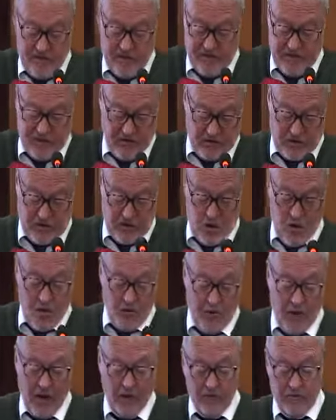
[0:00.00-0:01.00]
their
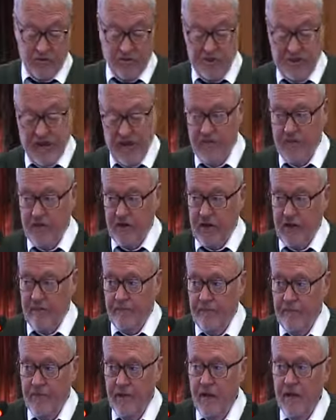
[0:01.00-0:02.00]
home countries in Africa.
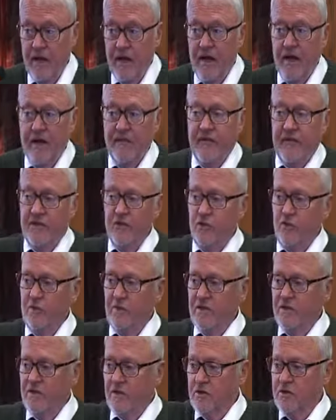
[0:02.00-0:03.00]
I think
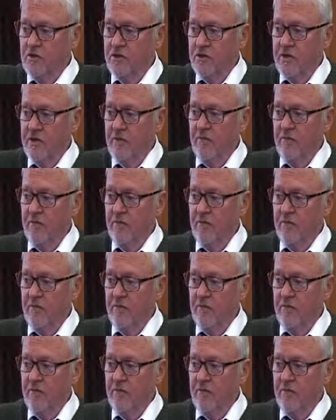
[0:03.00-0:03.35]
Thomas was